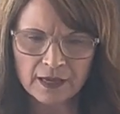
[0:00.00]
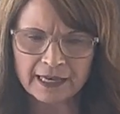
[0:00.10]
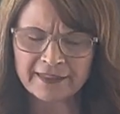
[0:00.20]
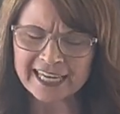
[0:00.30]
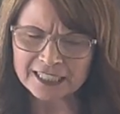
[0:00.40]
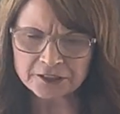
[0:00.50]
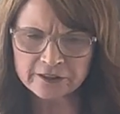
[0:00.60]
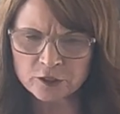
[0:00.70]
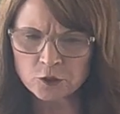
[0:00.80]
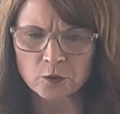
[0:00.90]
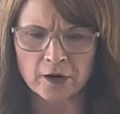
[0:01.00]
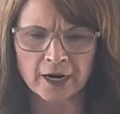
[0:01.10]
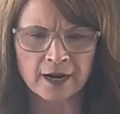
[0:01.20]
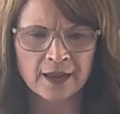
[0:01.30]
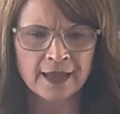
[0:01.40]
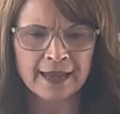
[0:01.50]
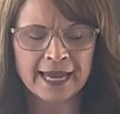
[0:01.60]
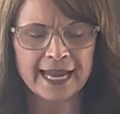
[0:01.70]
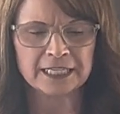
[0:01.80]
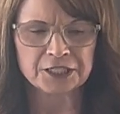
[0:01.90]
And they get to the shore,
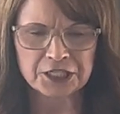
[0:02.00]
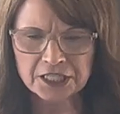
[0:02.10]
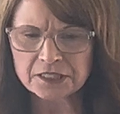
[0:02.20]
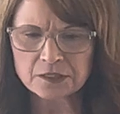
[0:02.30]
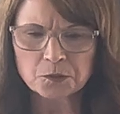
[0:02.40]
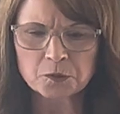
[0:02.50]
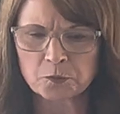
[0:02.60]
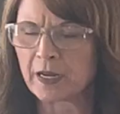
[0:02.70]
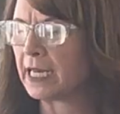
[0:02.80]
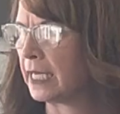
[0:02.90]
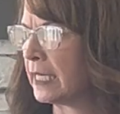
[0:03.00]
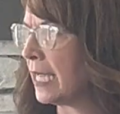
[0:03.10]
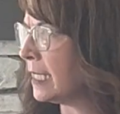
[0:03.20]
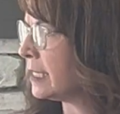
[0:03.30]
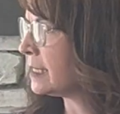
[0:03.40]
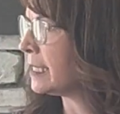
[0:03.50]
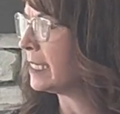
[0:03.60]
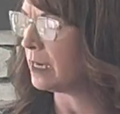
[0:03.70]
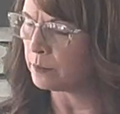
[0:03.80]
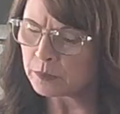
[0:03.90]
and Jesus was waiting as the
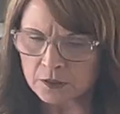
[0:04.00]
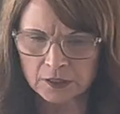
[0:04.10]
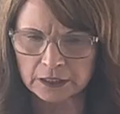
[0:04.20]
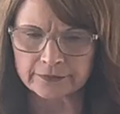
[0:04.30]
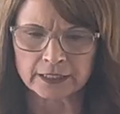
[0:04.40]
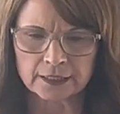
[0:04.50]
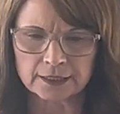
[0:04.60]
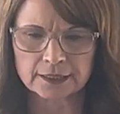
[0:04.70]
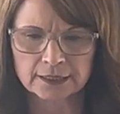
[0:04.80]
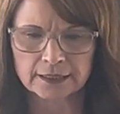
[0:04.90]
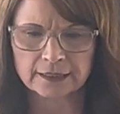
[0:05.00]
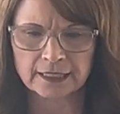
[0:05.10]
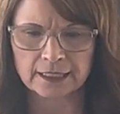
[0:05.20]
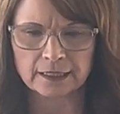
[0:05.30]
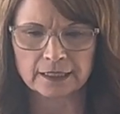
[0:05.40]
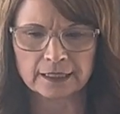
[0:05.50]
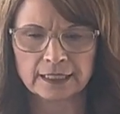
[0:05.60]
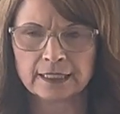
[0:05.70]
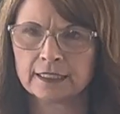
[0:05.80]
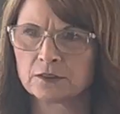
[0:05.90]
humble servant that
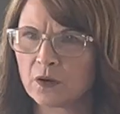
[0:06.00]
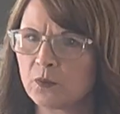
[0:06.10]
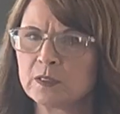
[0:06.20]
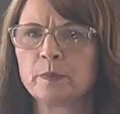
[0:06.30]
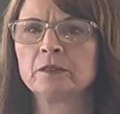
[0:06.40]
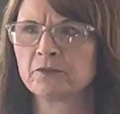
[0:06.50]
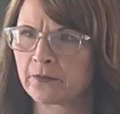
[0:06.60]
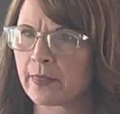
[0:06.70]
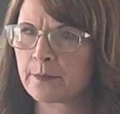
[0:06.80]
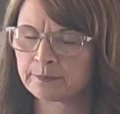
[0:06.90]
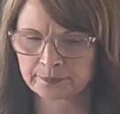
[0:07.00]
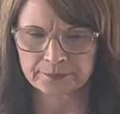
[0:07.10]
he has always been for them.